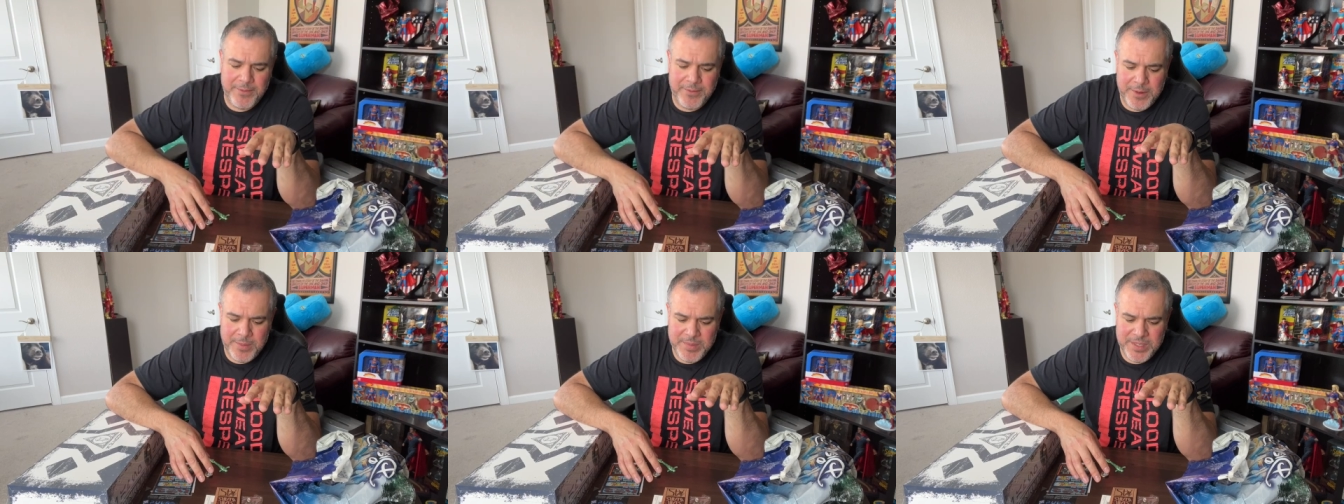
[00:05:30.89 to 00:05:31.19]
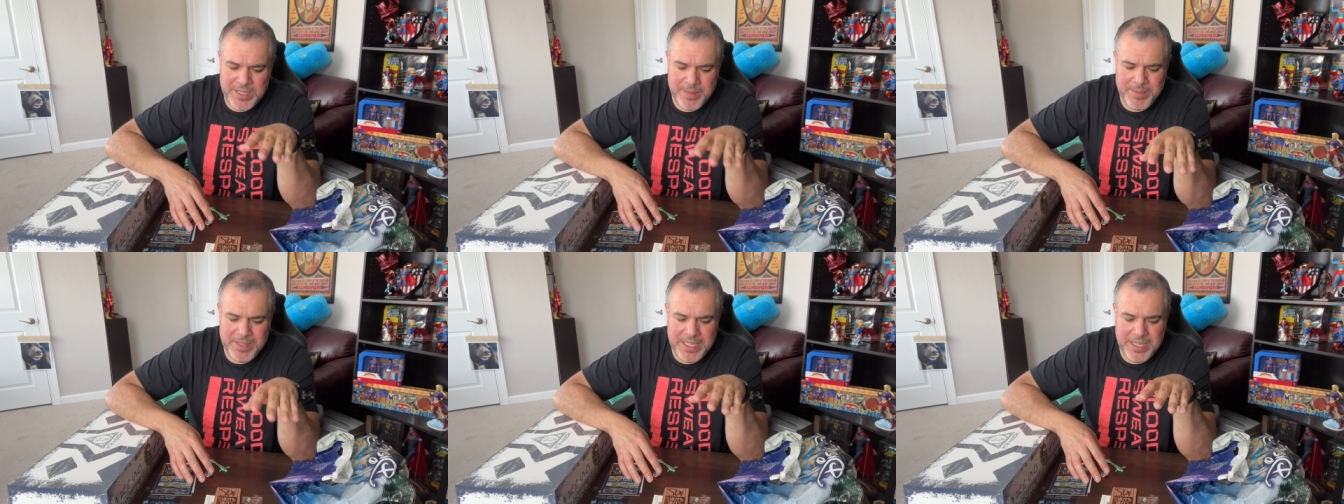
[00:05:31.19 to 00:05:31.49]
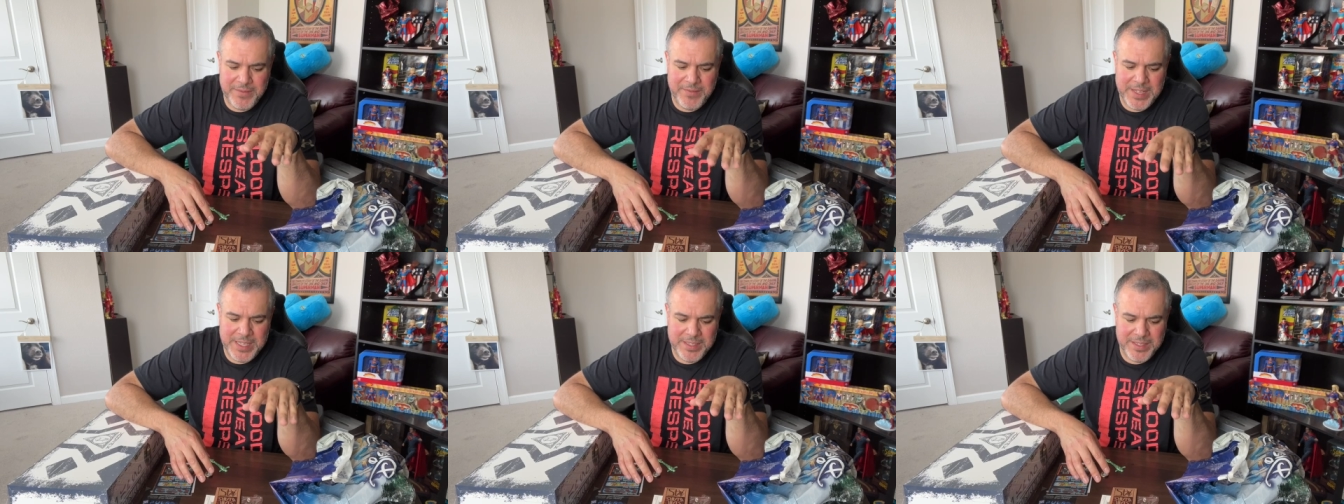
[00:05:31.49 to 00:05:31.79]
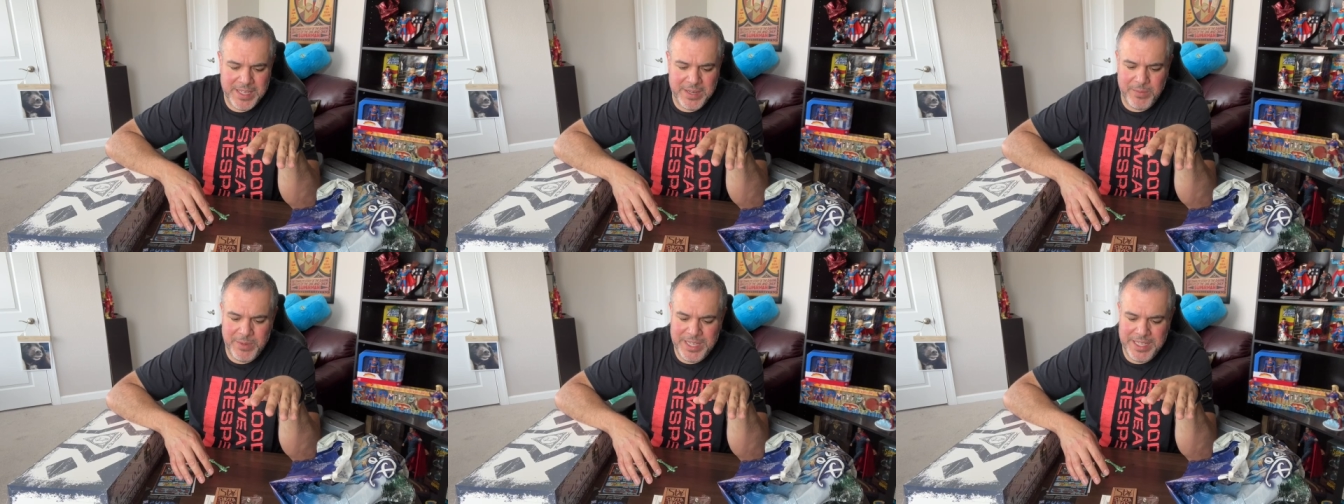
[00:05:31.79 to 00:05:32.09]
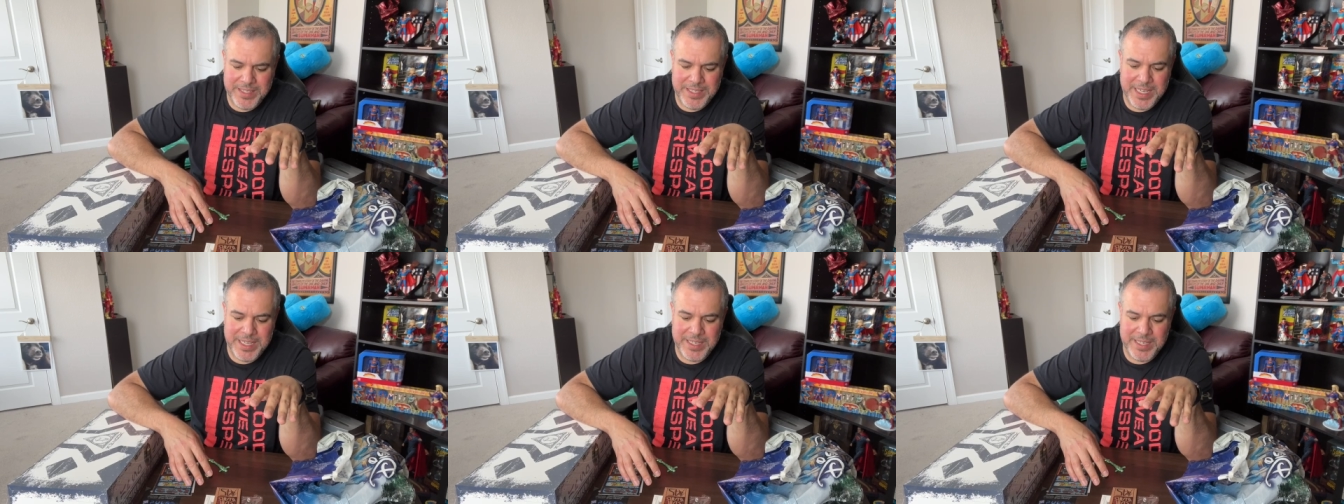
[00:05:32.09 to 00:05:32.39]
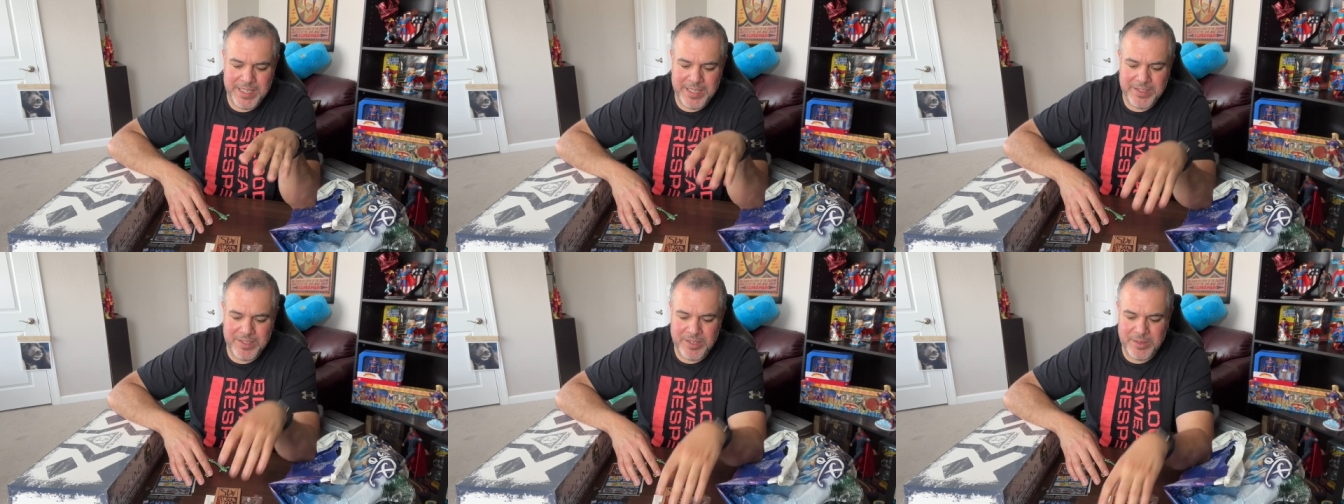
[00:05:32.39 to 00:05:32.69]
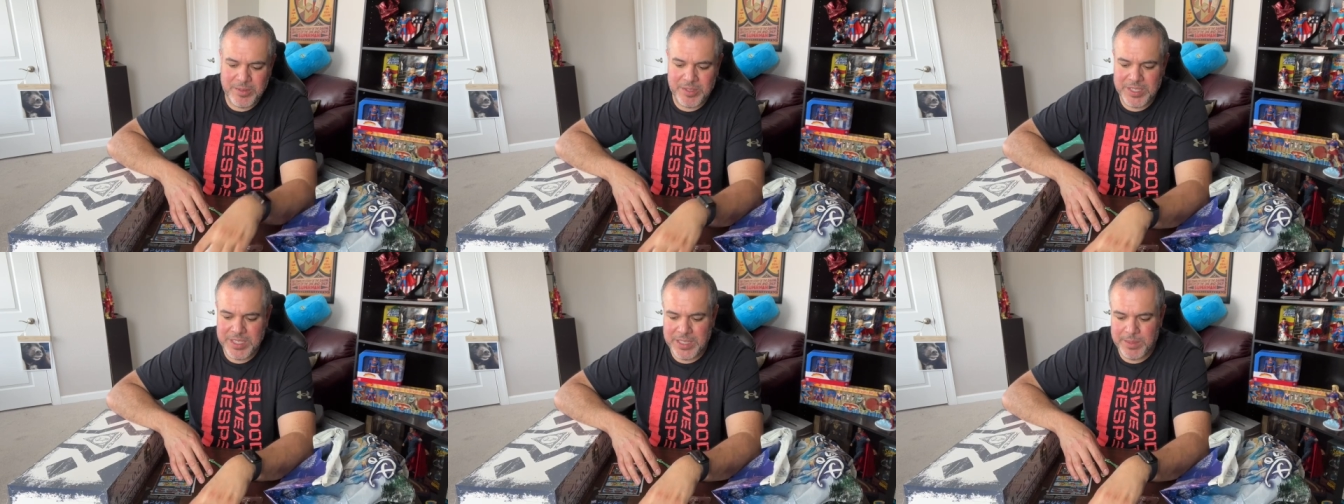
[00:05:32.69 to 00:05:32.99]
from some of the events that we attended at Star
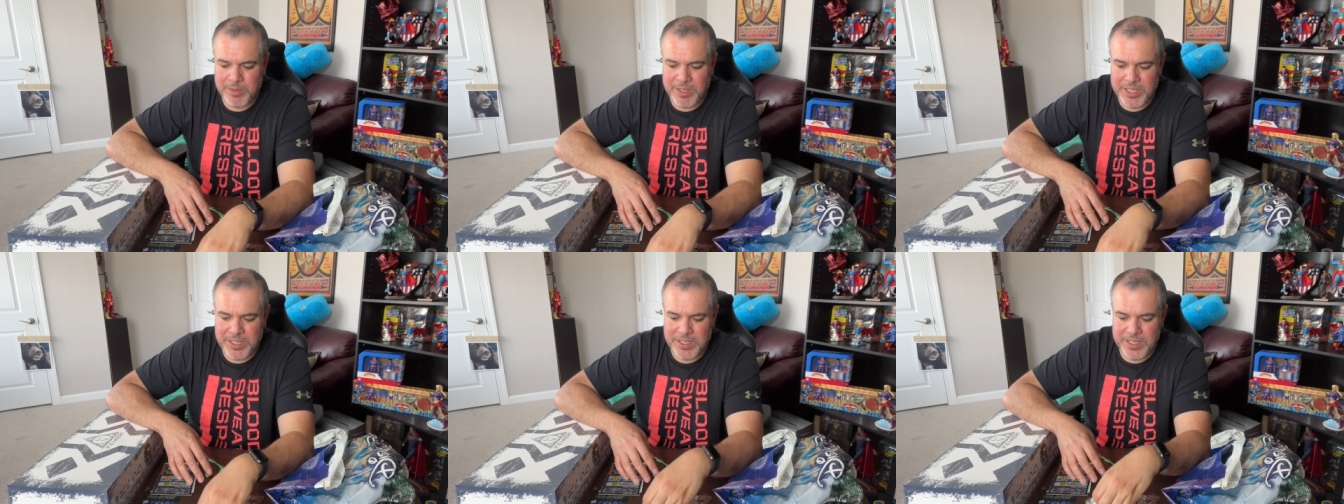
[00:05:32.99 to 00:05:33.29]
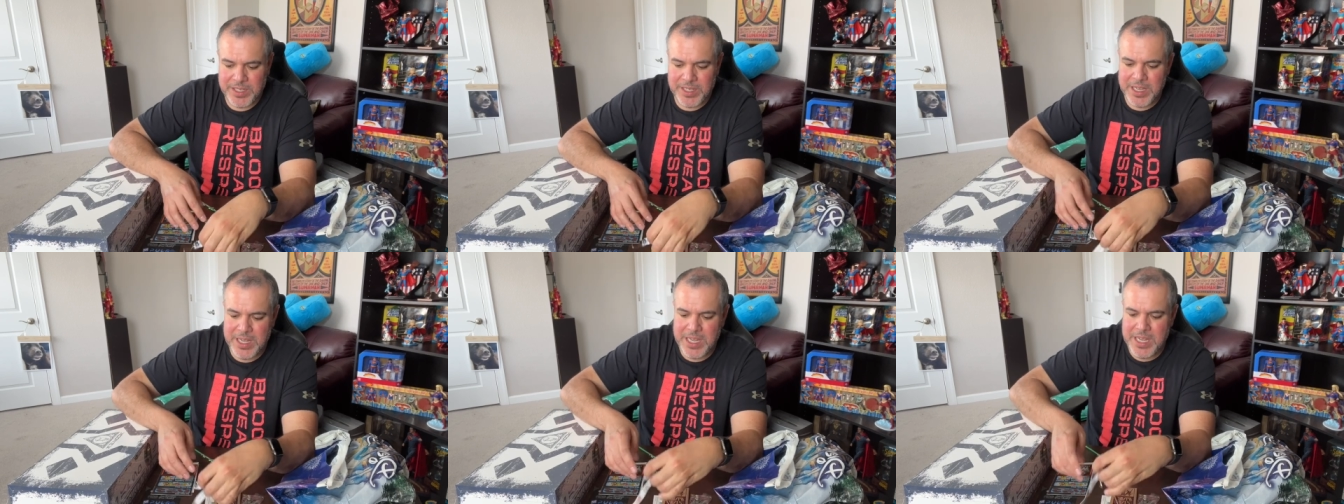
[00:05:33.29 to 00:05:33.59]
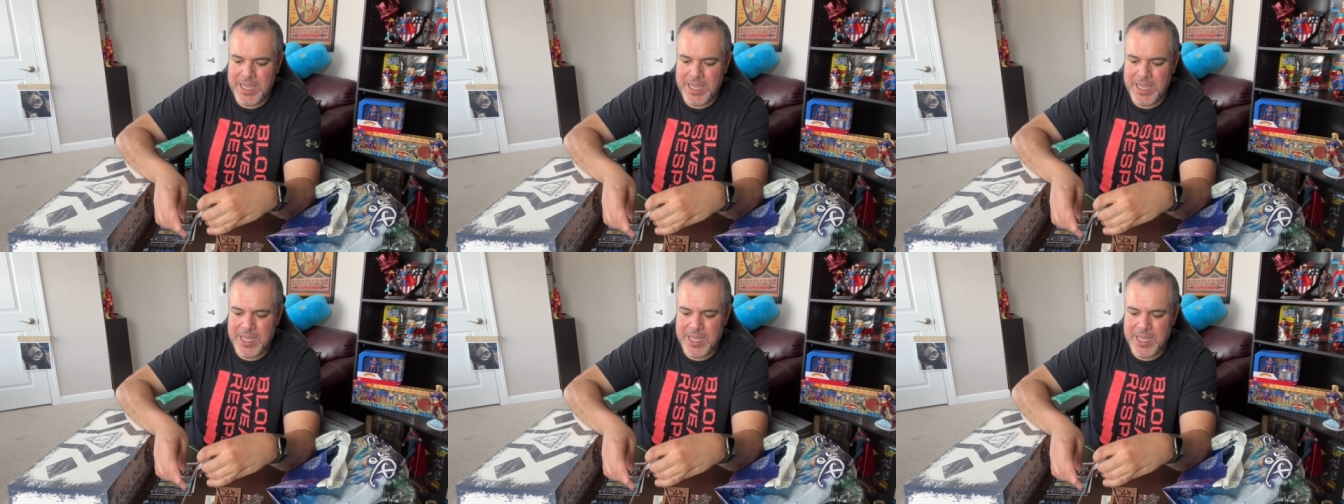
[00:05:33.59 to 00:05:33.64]
Wars Celebration,